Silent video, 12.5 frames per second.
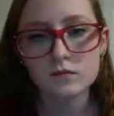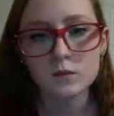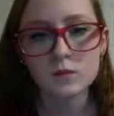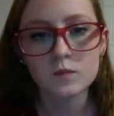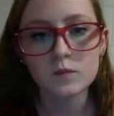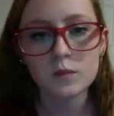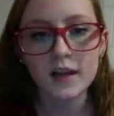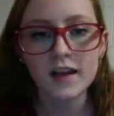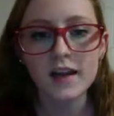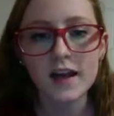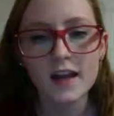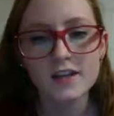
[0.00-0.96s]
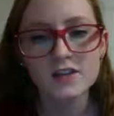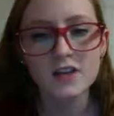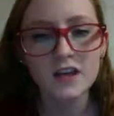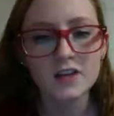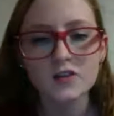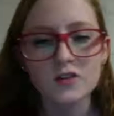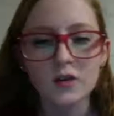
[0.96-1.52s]
play an
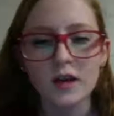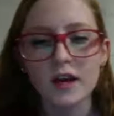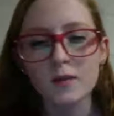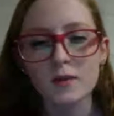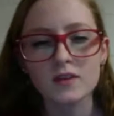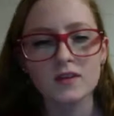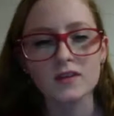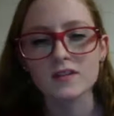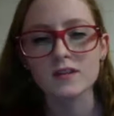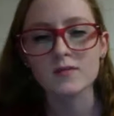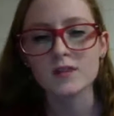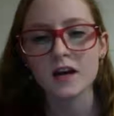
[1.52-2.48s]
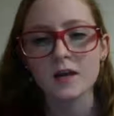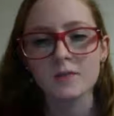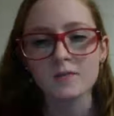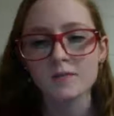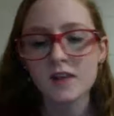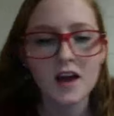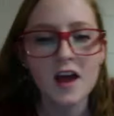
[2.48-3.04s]
educational game at the same time.
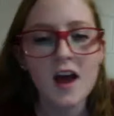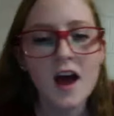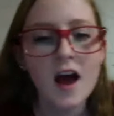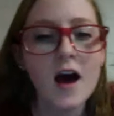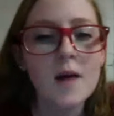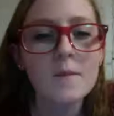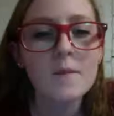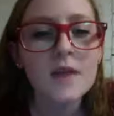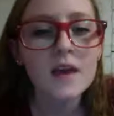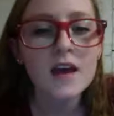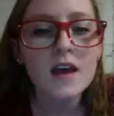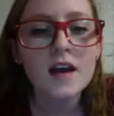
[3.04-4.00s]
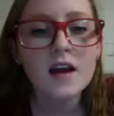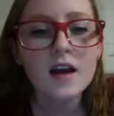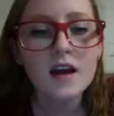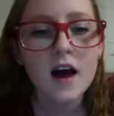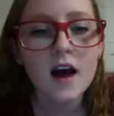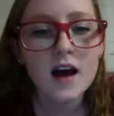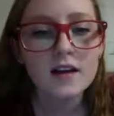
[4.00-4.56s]
Um,
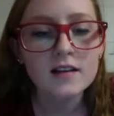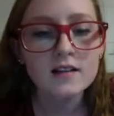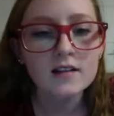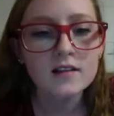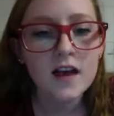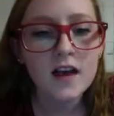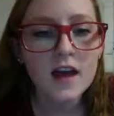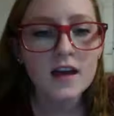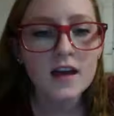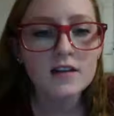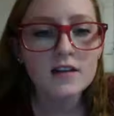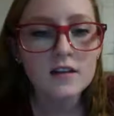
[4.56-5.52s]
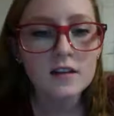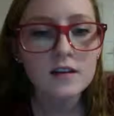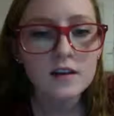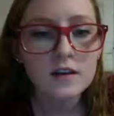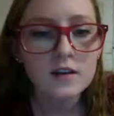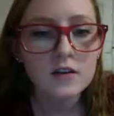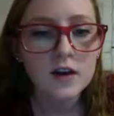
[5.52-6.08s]
Cox and
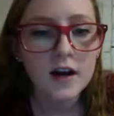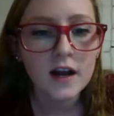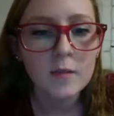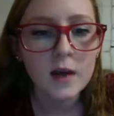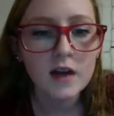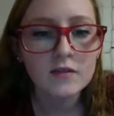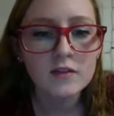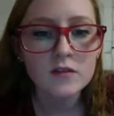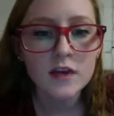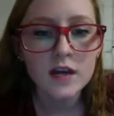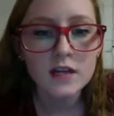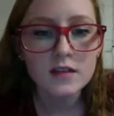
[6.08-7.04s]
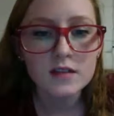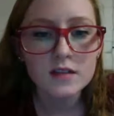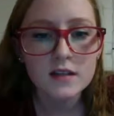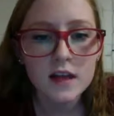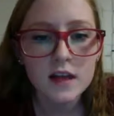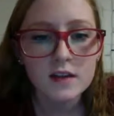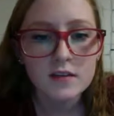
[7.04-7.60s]
Graham have two cases
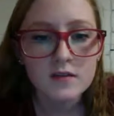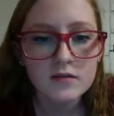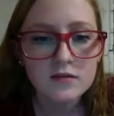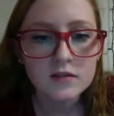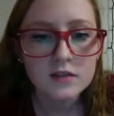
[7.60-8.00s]
that have to